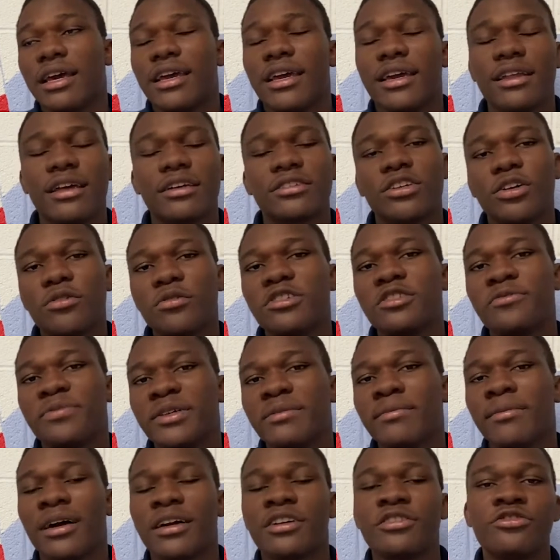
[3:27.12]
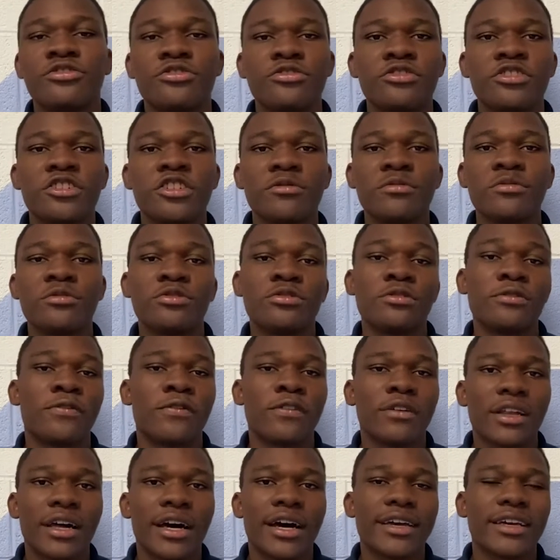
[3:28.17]
It has always been my dream to
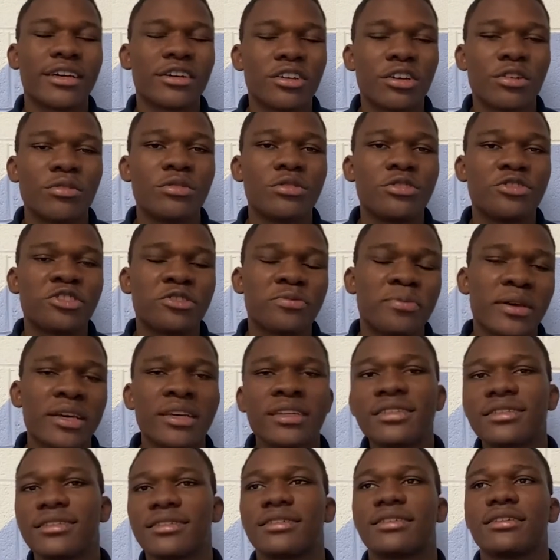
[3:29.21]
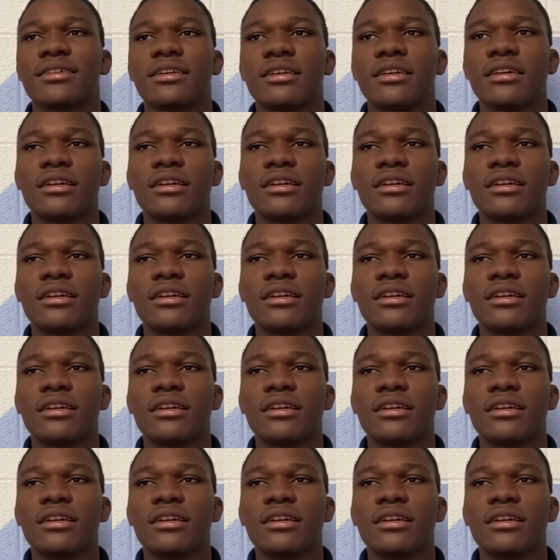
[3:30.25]
fly and go into space,